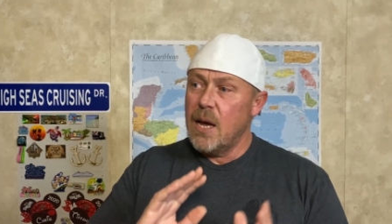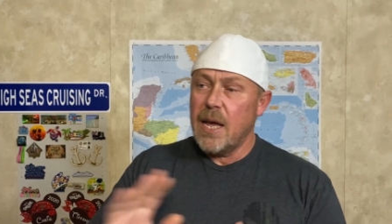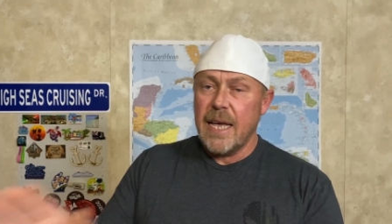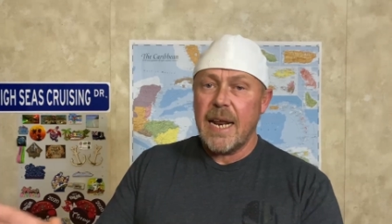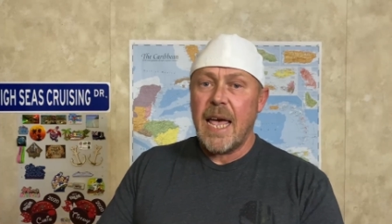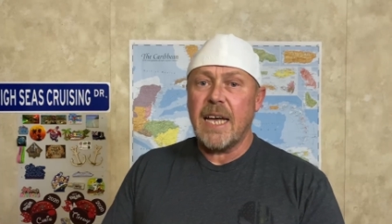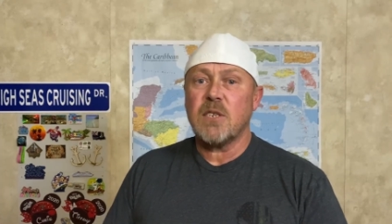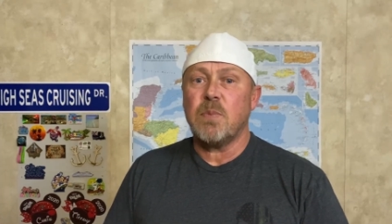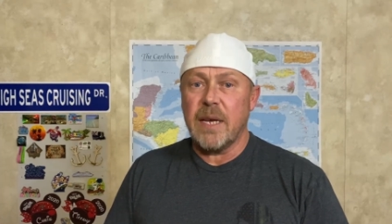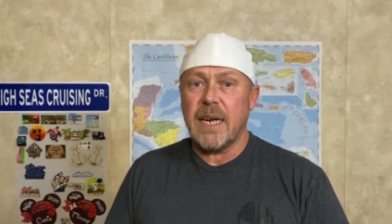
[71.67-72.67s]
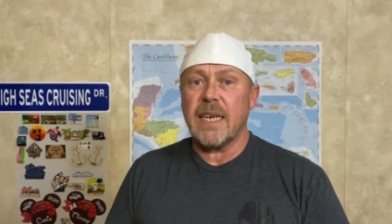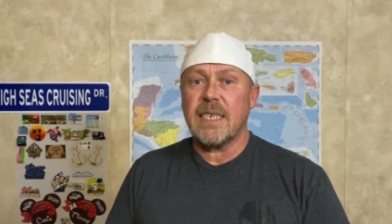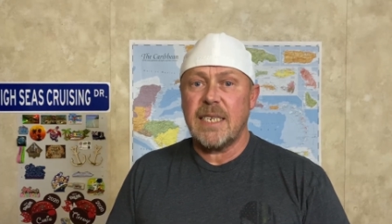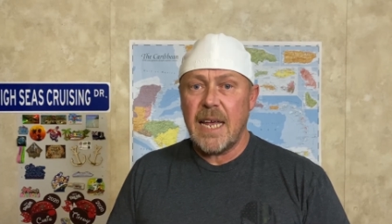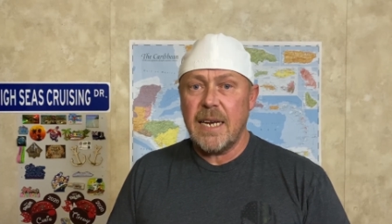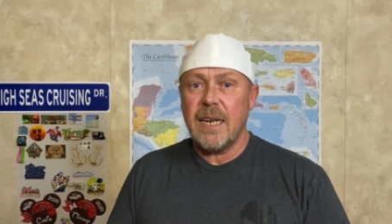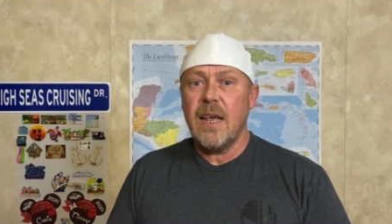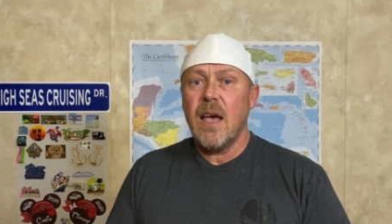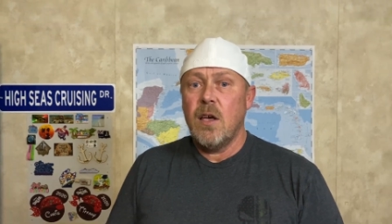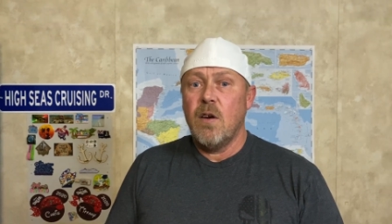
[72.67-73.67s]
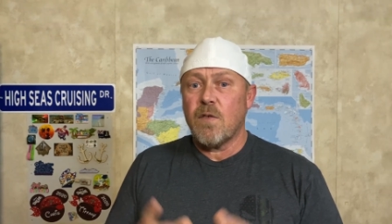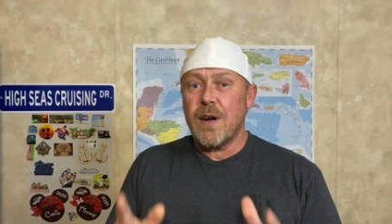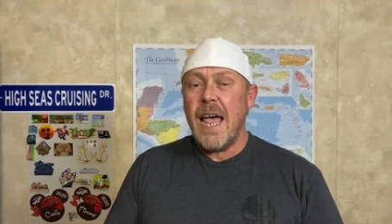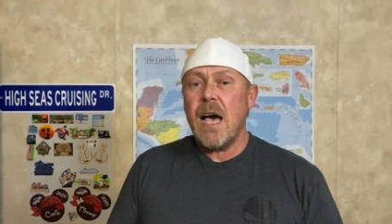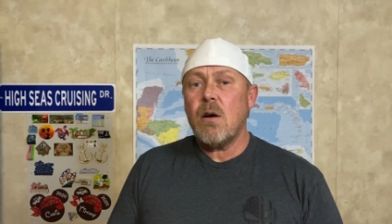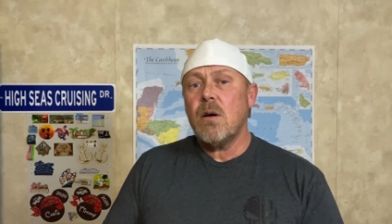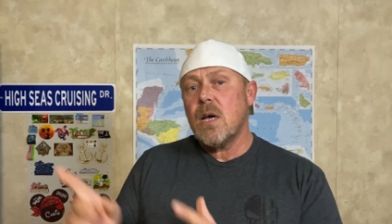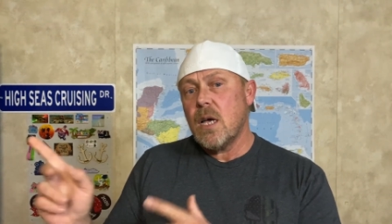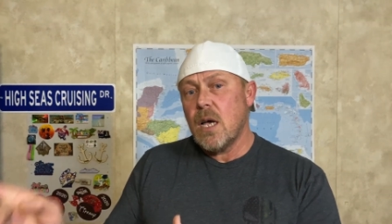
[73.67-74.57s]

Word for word: it has been extended for now